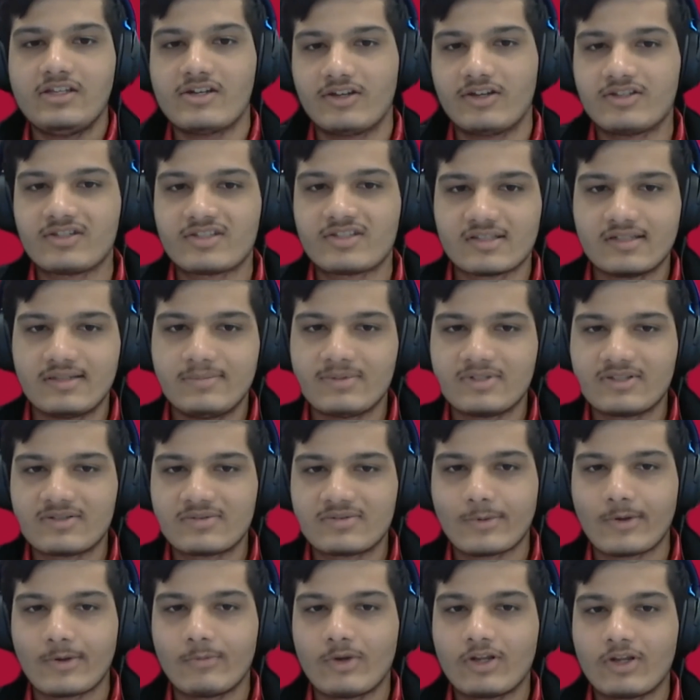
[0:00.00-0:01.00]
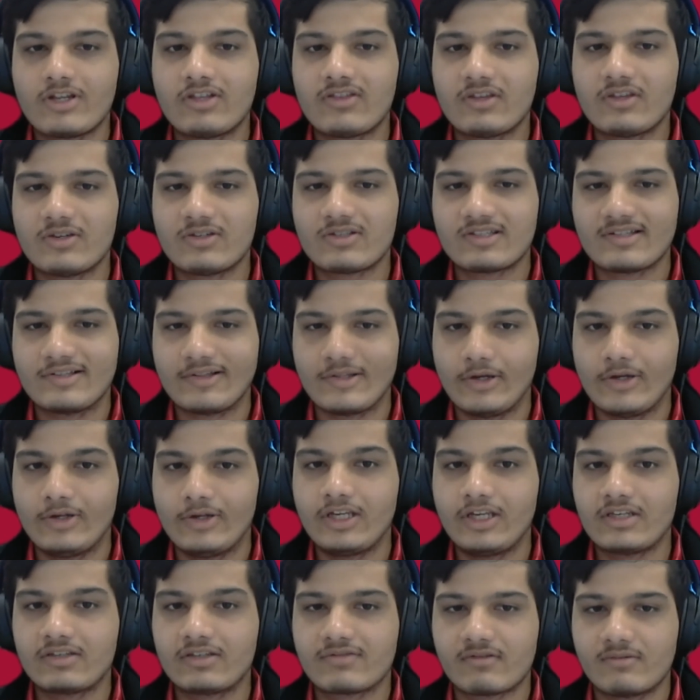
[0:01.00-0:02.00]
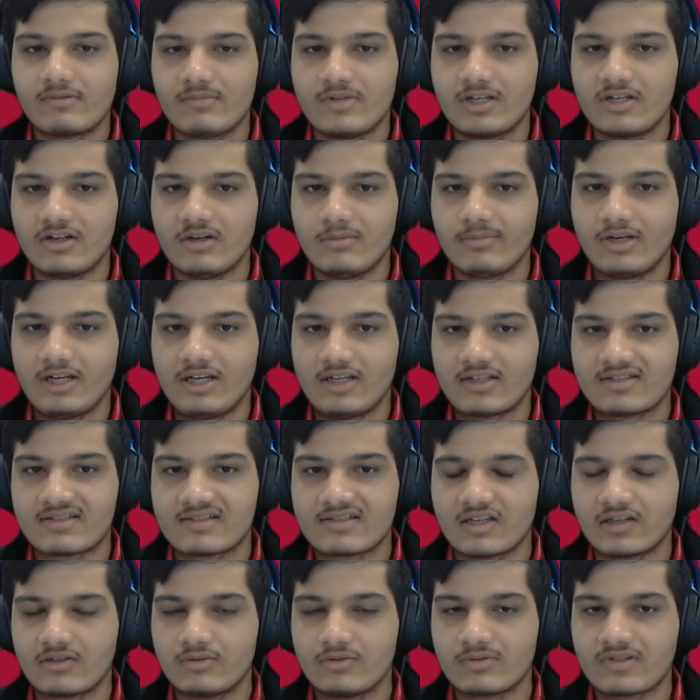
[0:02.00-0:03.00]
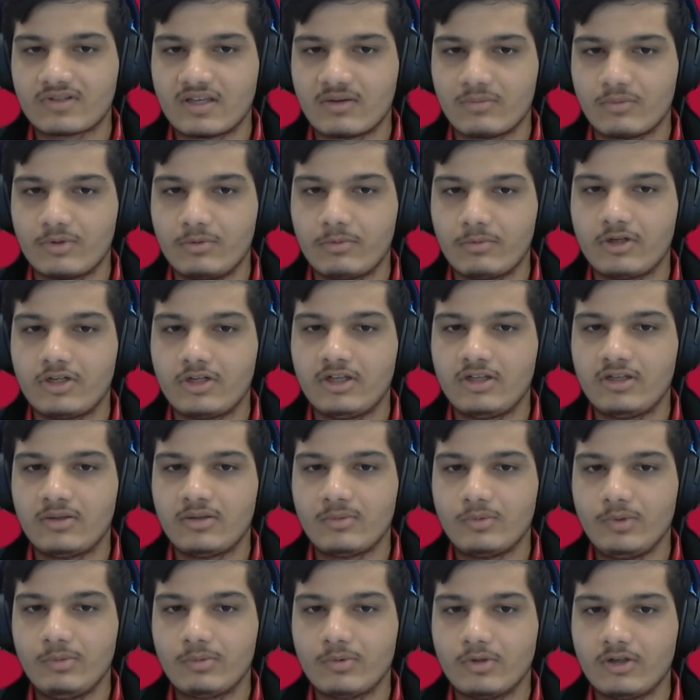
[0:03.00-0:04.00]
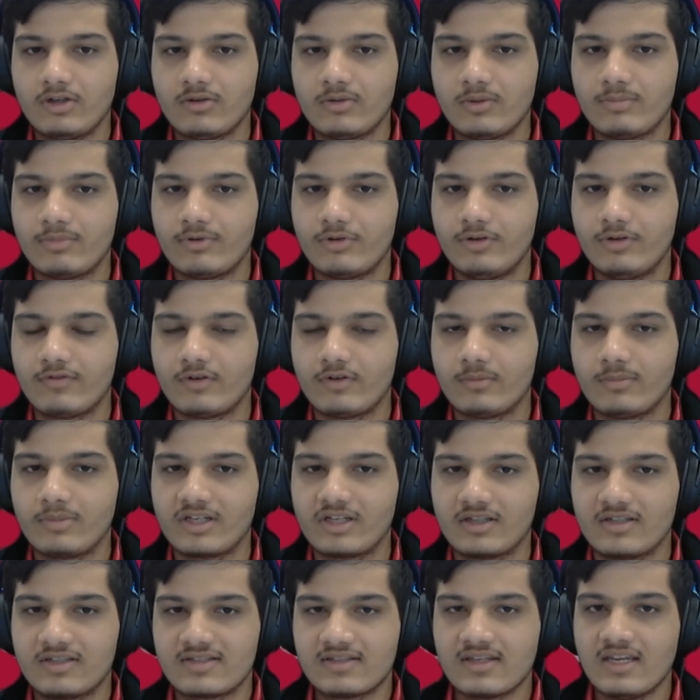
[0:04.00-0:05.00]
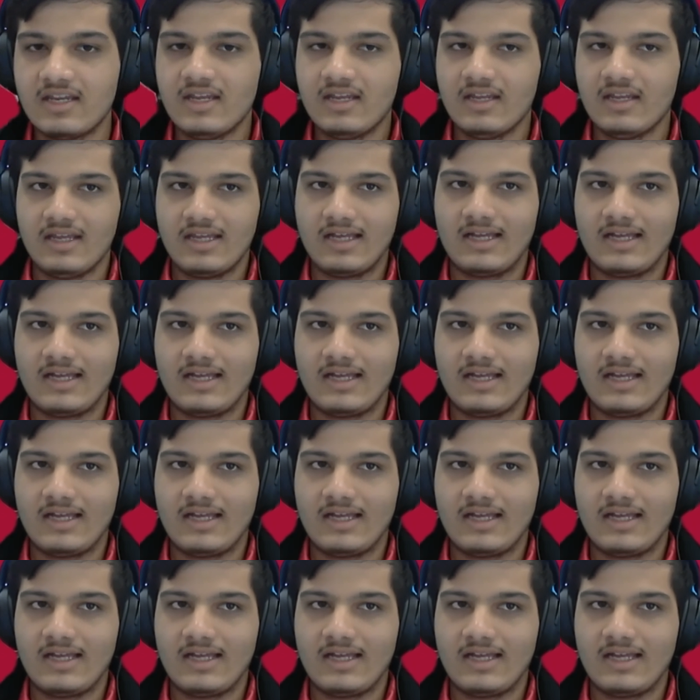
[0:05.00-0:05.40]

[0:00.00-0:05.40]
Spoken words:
sleep is one of those learnings from past cycles that we want to improve on, because